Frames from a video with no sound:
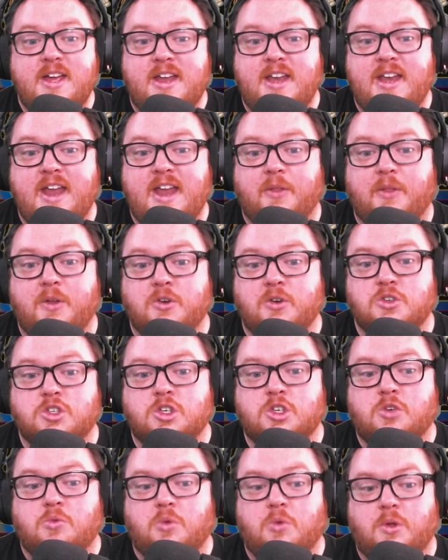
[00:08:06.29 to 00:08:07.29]
Now, there's
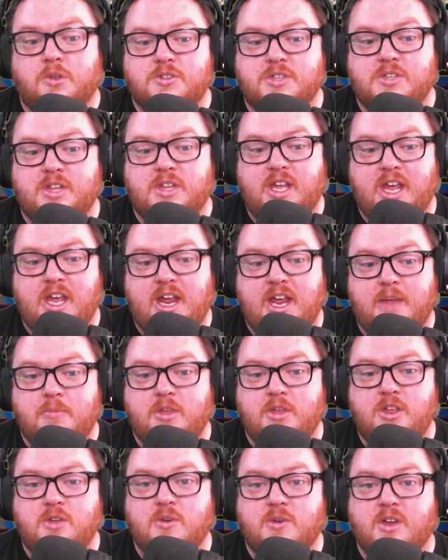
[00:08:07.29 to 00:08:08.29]
scrolls in the game
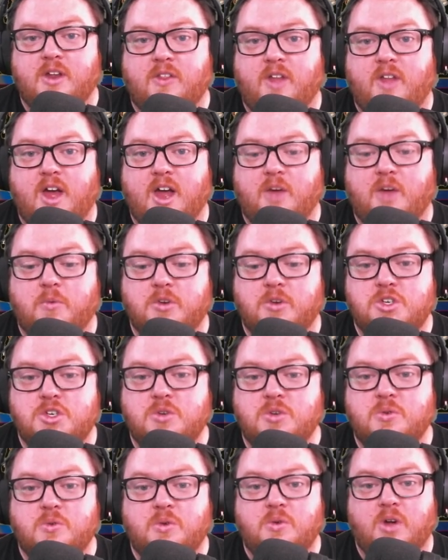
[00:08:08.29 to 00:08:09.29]
that you can unlock once
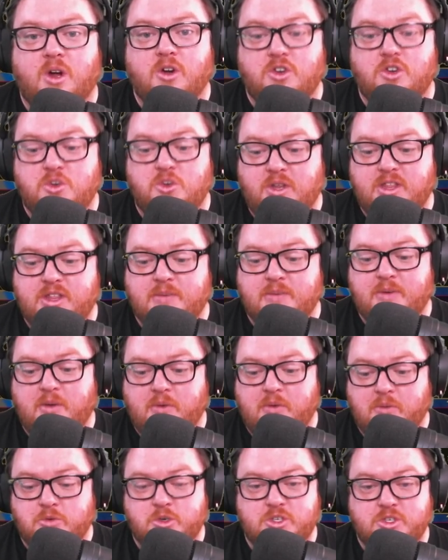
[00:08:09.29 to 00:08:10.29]
you are doing them on
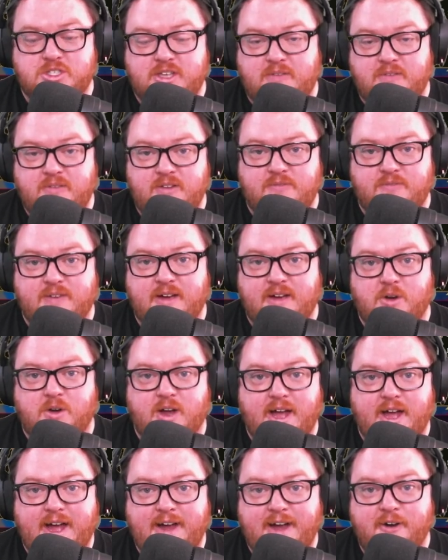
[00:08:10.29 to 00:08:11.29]
Rupture 75 or
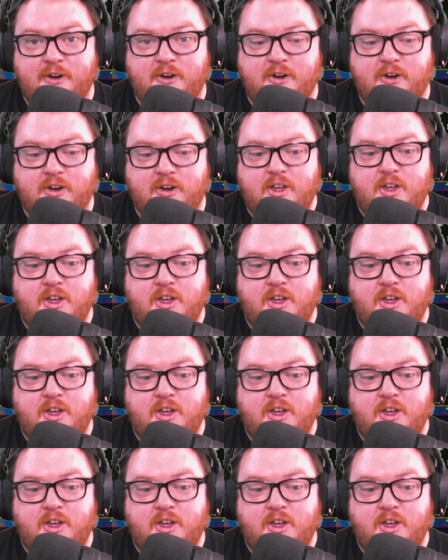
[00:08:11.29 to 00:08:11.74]
higher.